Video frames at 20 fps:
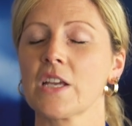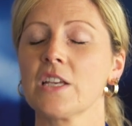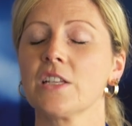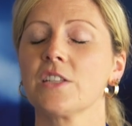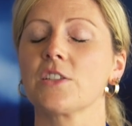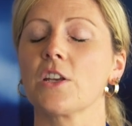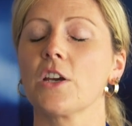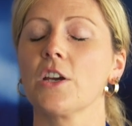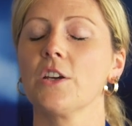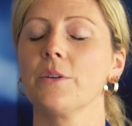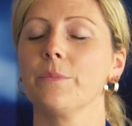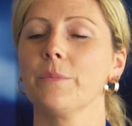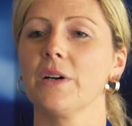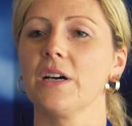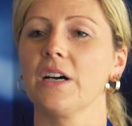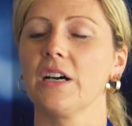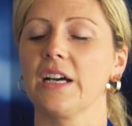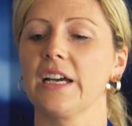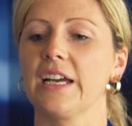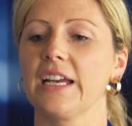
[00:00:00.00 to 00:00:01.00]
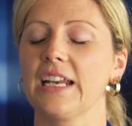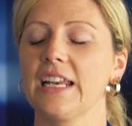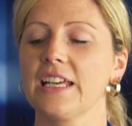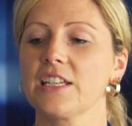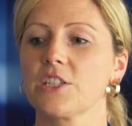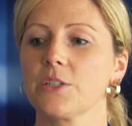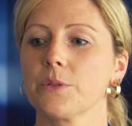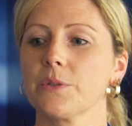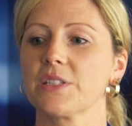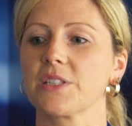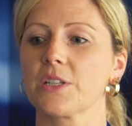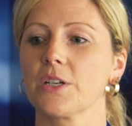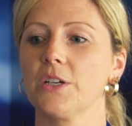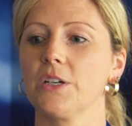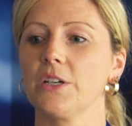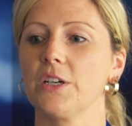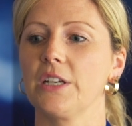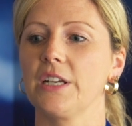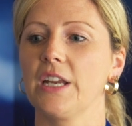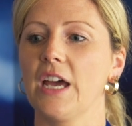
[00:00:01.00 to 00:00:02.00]
So my lecture was
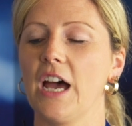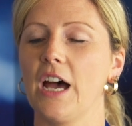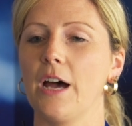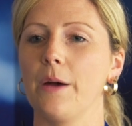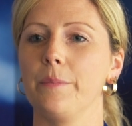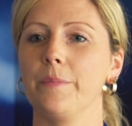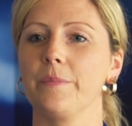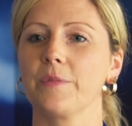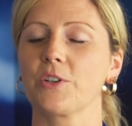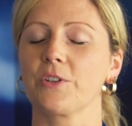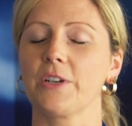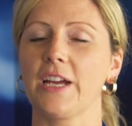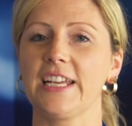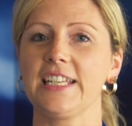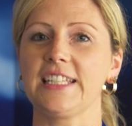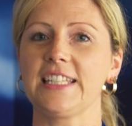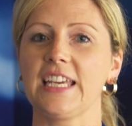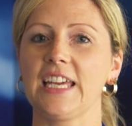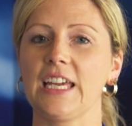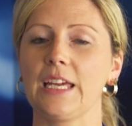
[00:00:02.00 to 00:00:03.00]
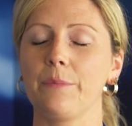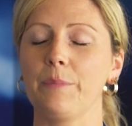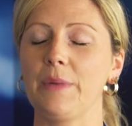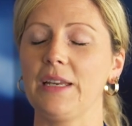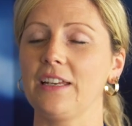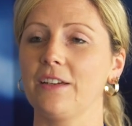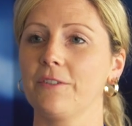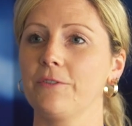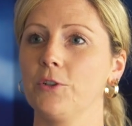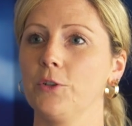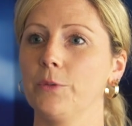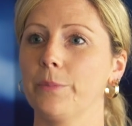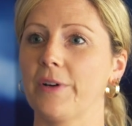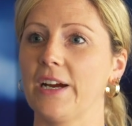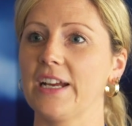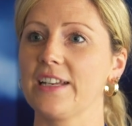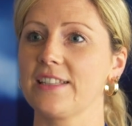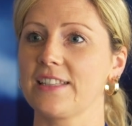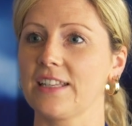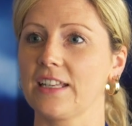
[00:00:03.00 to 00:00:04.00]
on creating meaningful
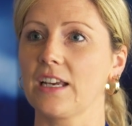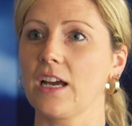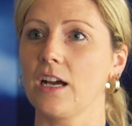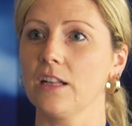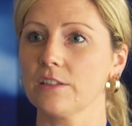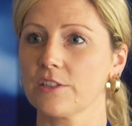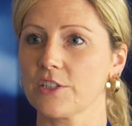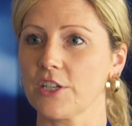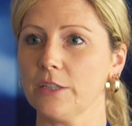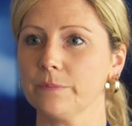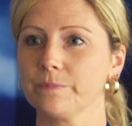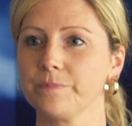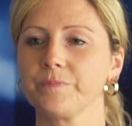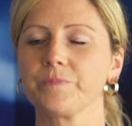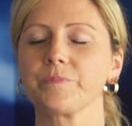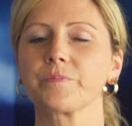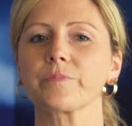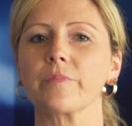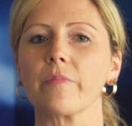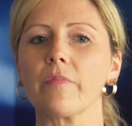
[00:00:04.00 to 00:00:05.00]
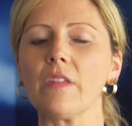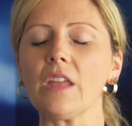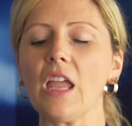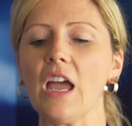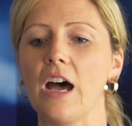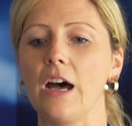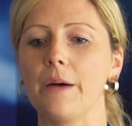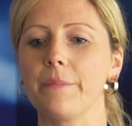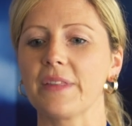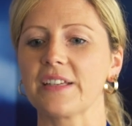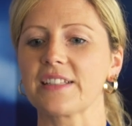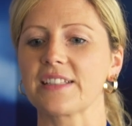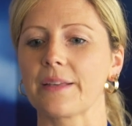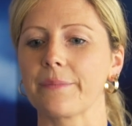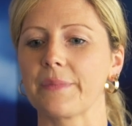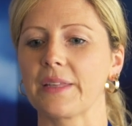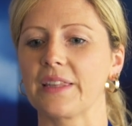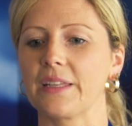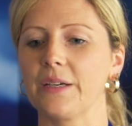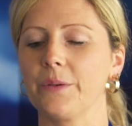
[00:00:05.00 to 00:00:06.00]
brands and culture. That's
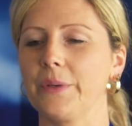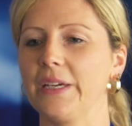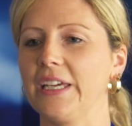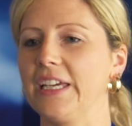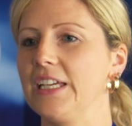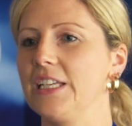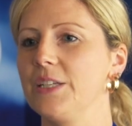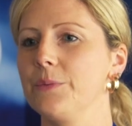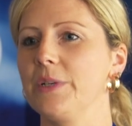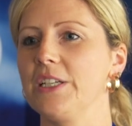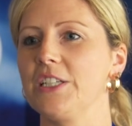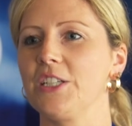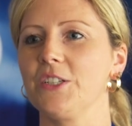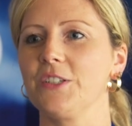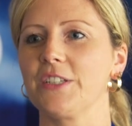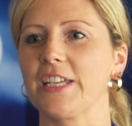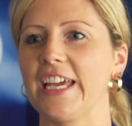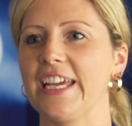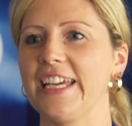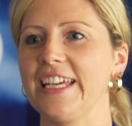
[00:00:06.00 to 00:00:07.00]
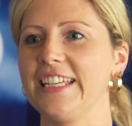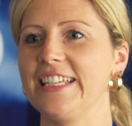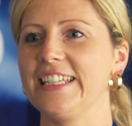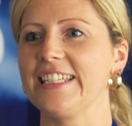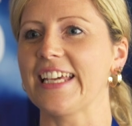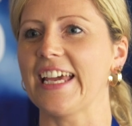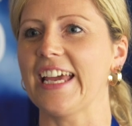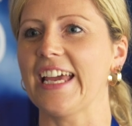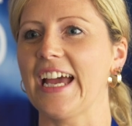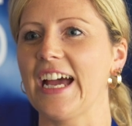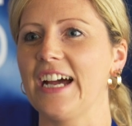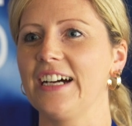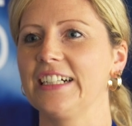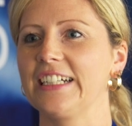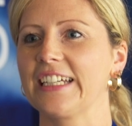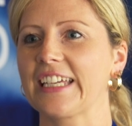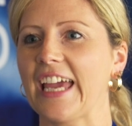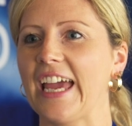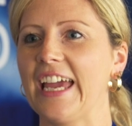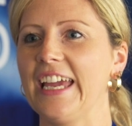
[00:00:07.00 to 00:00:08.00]
something that we do day in, day out
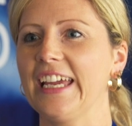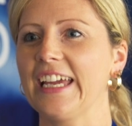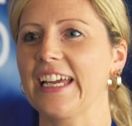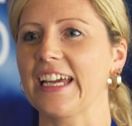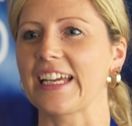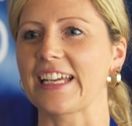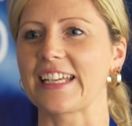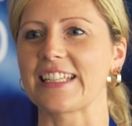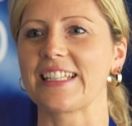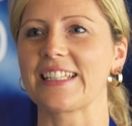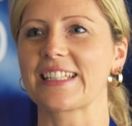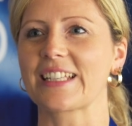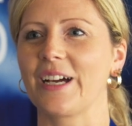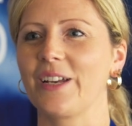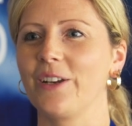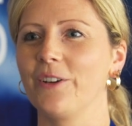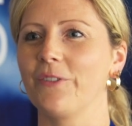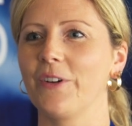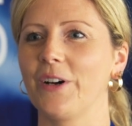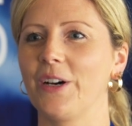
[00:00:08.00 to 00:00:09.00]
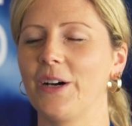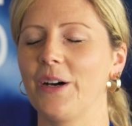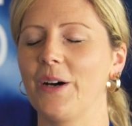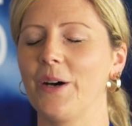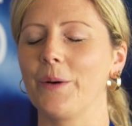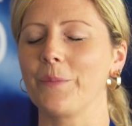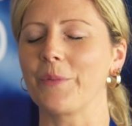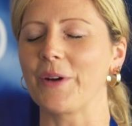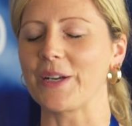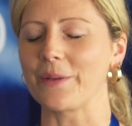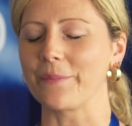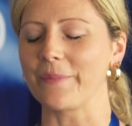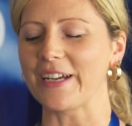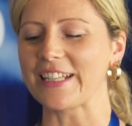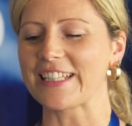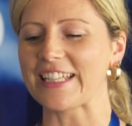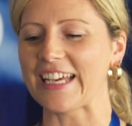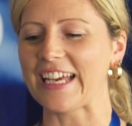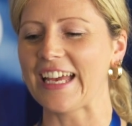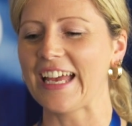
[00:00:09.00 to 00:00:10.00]
at CAKE. I guess it's kind of our bread and
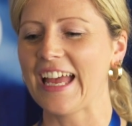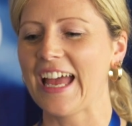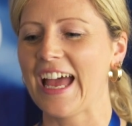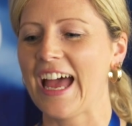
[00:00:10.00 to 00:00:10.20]
butter.